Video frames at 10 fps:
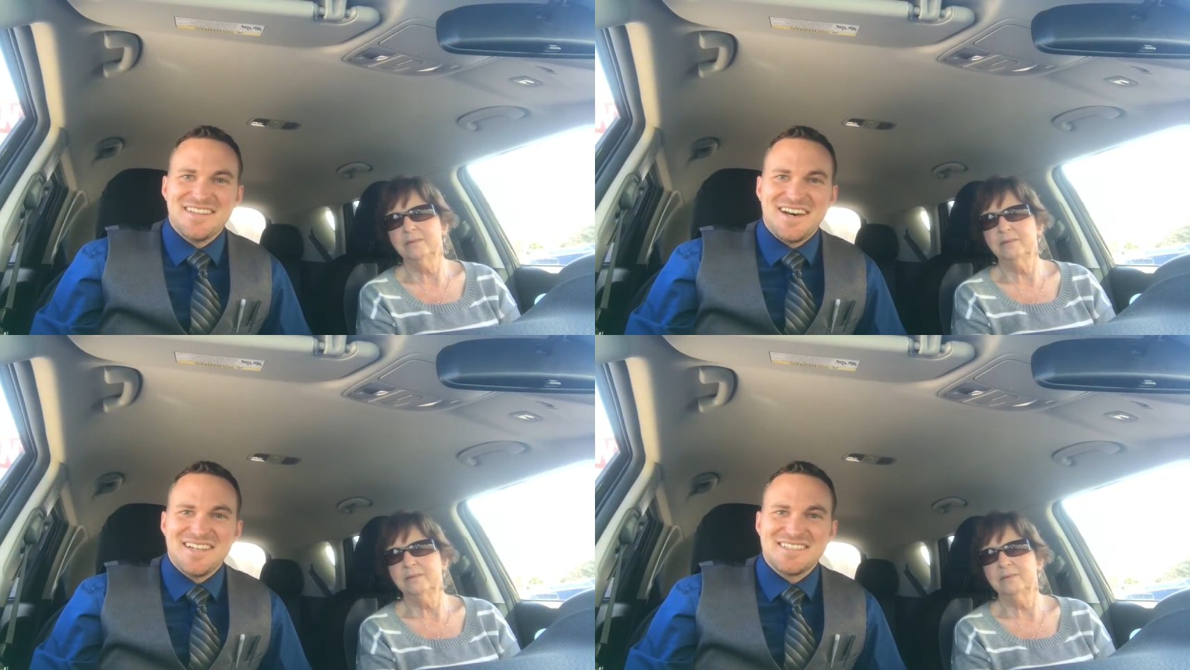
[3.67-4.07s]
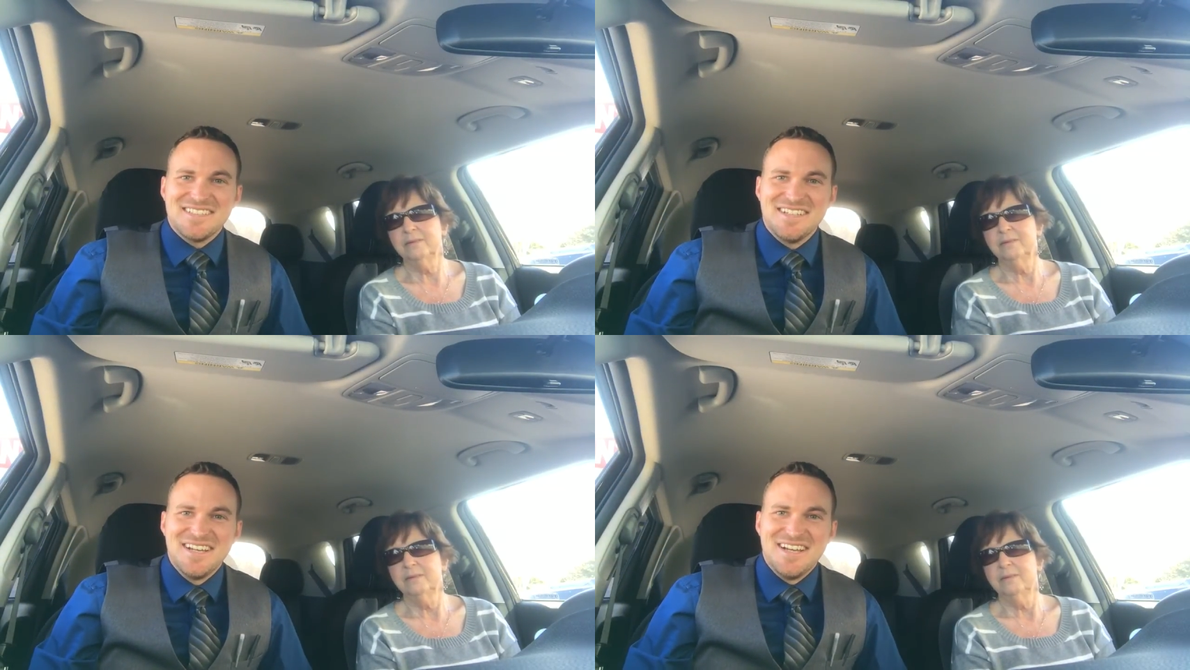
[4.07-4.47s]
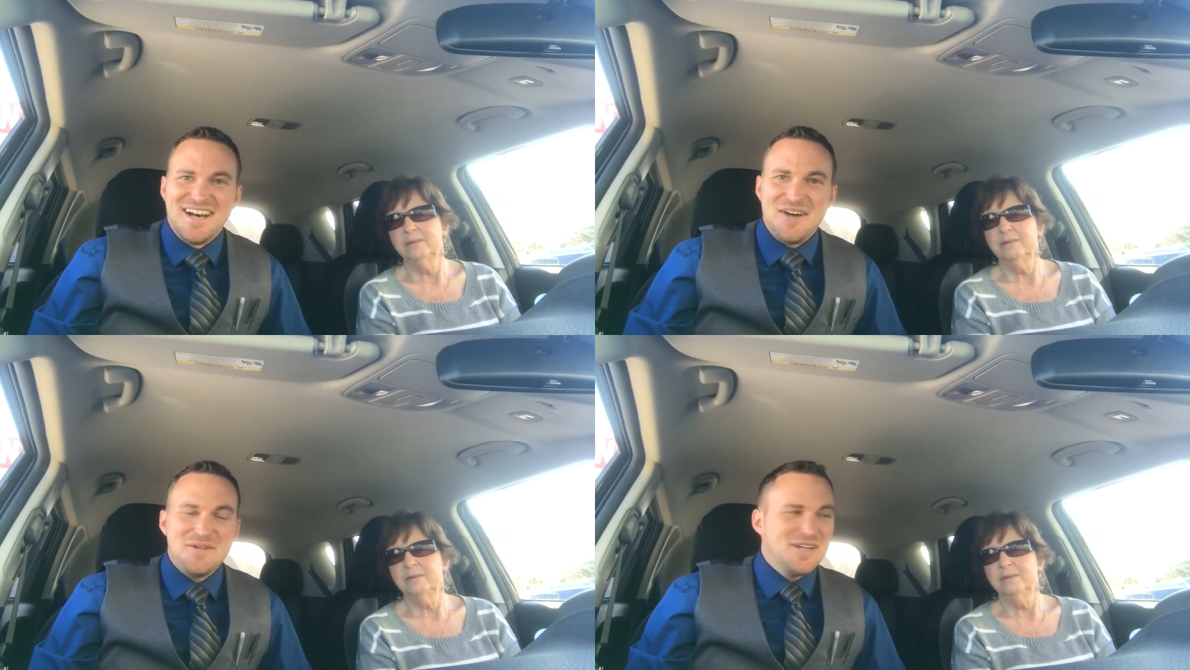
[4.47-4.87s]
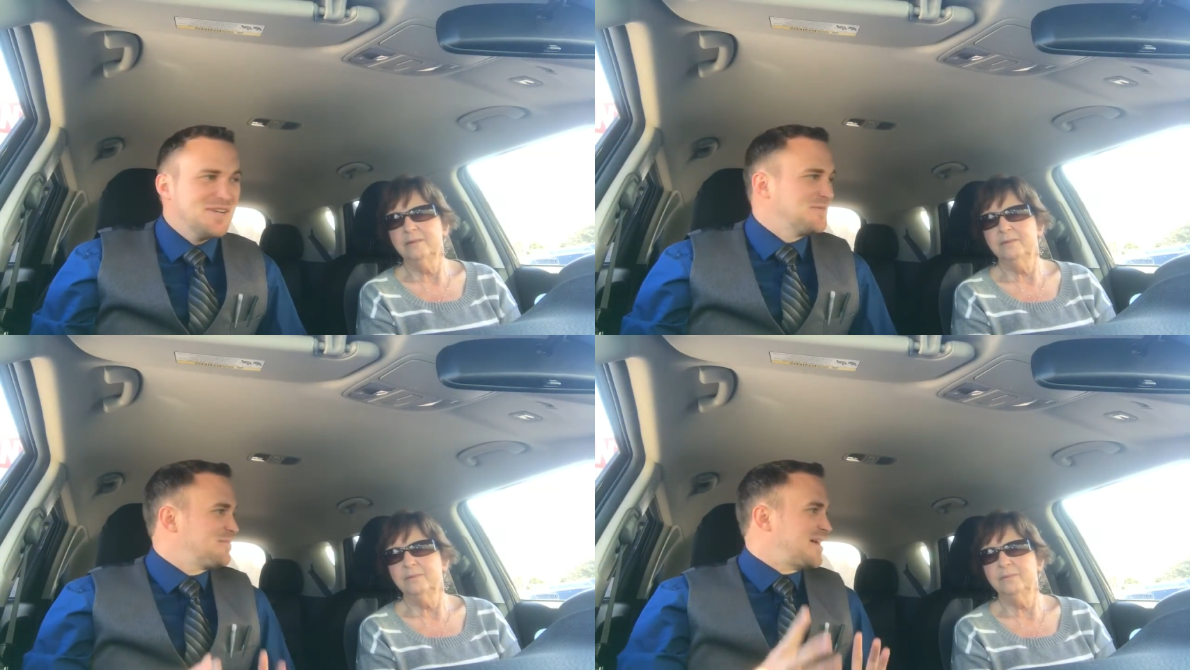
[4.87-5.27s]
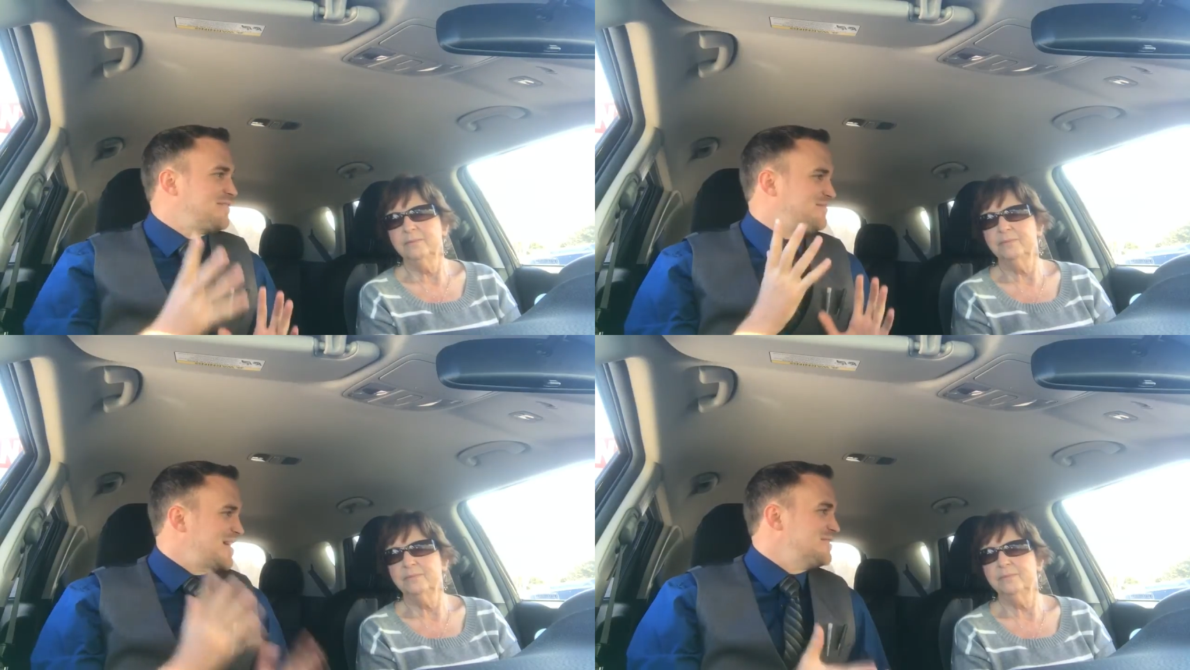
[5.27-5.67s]
Speaker 1: Austin. I'm here with my
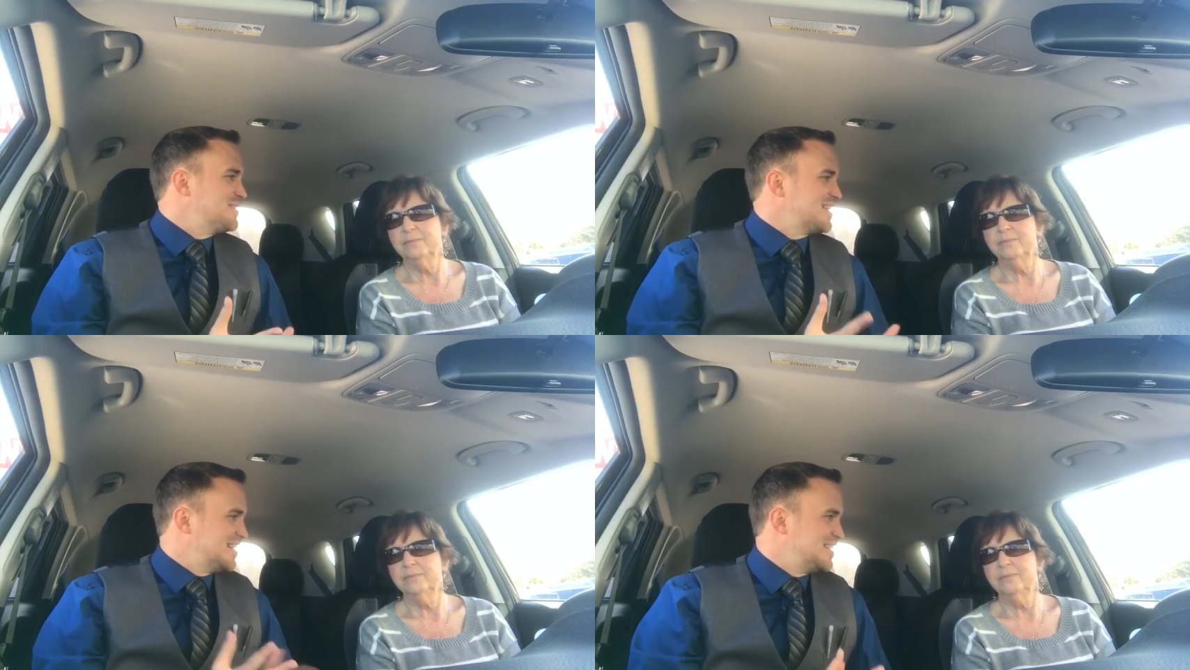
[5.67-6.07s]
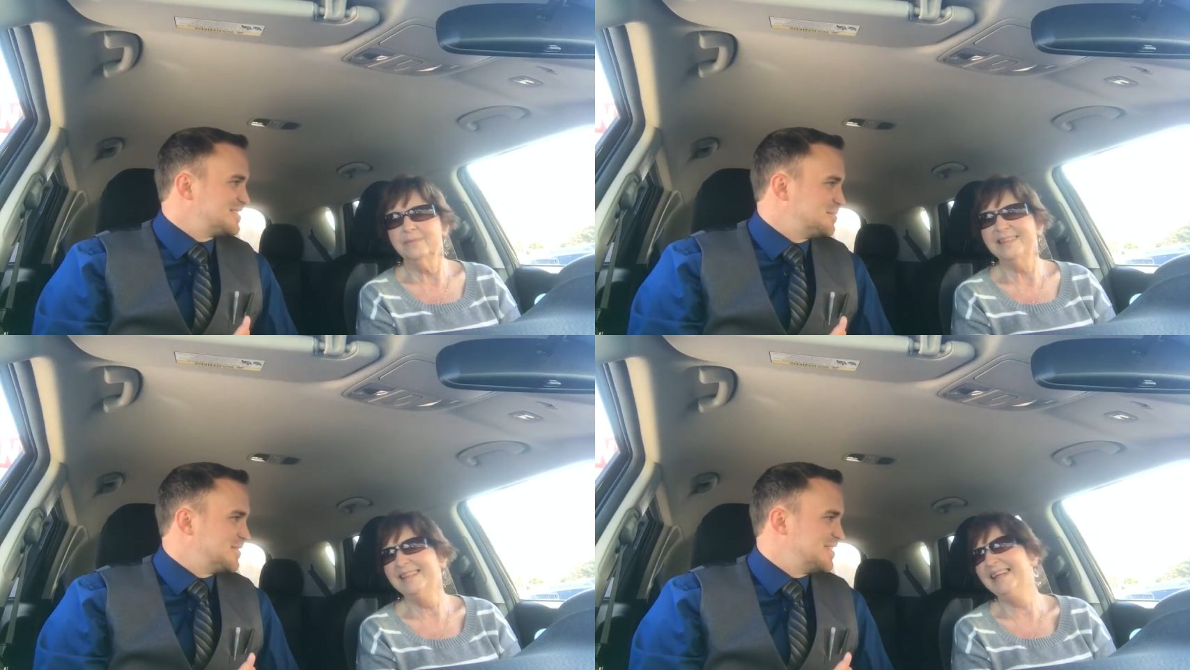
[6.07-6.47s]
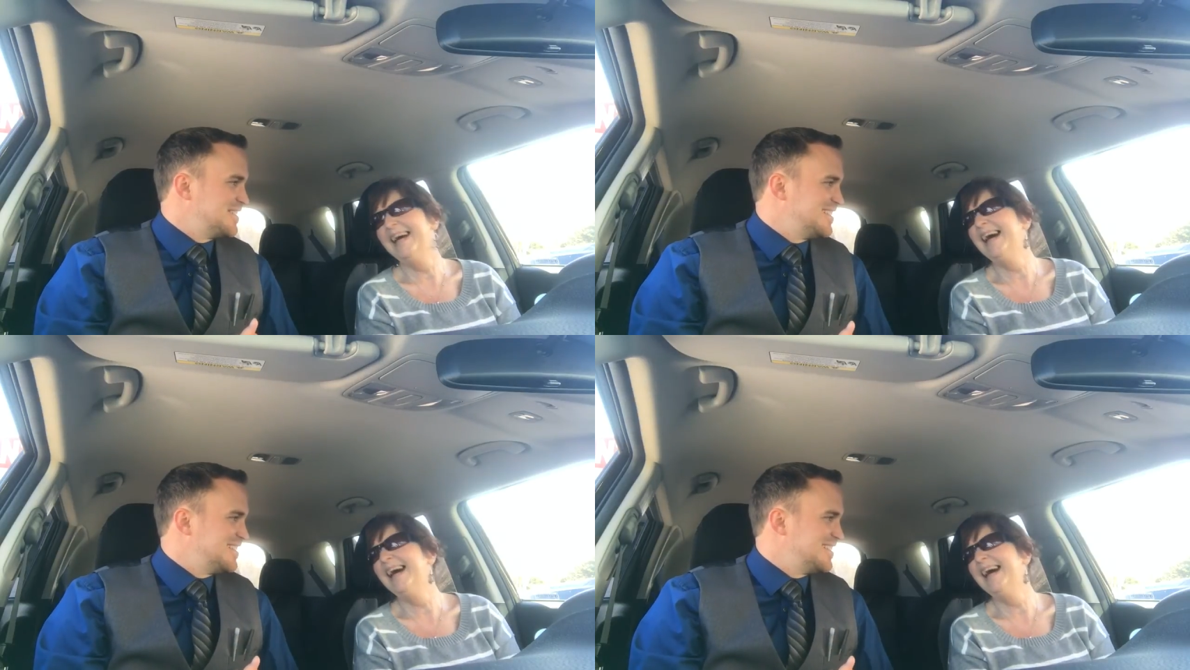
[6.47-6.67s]
favorite customer,